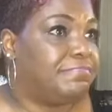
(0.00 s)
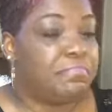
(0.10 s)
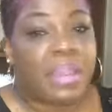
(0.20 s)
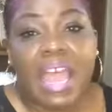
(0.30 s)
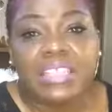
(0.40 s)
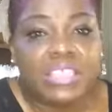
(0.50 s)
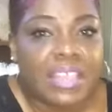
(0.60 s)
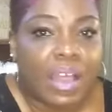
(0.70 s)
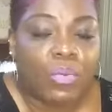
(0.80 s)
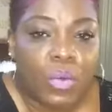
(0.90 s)
But
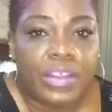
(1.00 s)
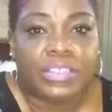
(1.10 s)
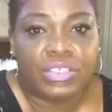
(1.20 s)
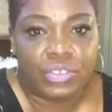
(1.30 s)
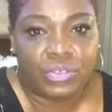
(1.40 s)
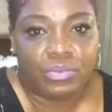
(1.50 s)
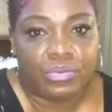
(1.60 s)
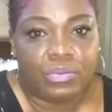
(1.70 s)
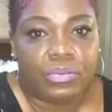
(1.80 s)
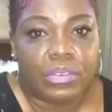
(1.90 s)
I wanted
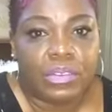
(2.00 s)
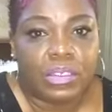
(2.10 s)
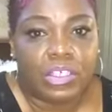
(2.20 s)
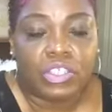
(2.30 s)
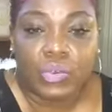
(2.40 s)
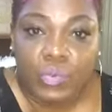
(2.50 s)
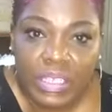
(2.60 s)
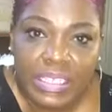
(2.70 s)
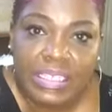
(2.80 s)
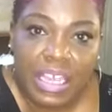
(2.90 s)
you to
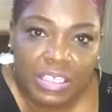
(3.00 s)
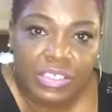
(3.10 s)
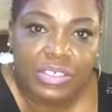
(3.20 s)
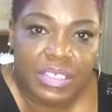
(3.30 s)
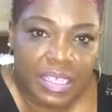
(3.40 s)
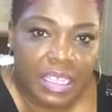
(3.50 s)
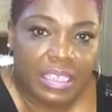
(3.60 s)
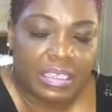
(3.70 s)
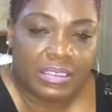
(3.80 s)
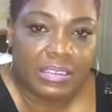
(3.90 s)
really
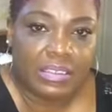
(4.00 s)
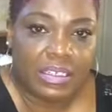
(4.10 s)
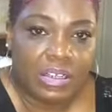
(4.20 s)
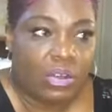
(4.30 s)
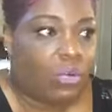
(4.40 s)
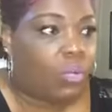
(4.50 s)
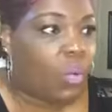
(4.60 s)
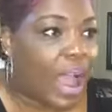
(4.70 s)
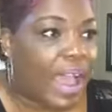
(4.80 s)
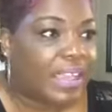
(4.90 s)
understand
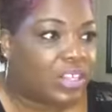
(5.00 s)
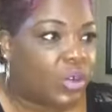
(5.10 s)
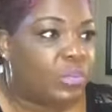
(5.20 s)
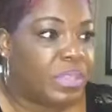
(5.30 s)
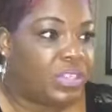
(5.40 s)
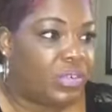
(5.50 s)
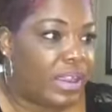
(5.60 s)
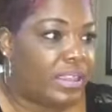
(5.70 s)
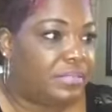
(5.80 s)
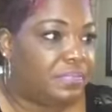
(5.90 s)
why Go Be
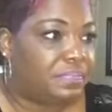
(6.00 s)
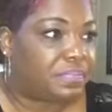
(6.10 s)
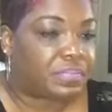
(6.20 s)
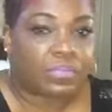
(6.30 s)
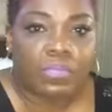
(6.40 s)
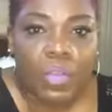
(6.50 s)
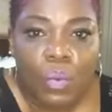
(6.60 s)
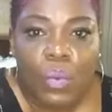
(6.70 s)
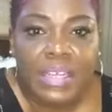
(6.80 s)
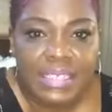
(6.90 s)
Great.
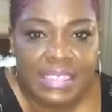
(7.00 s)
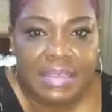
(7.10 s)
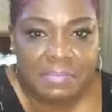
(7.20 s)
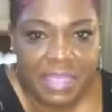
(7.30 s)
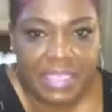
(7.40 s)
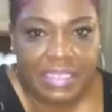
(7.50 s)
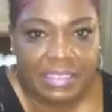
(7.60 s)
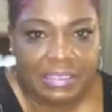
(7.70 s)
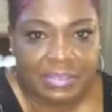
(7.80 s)
What does it mean?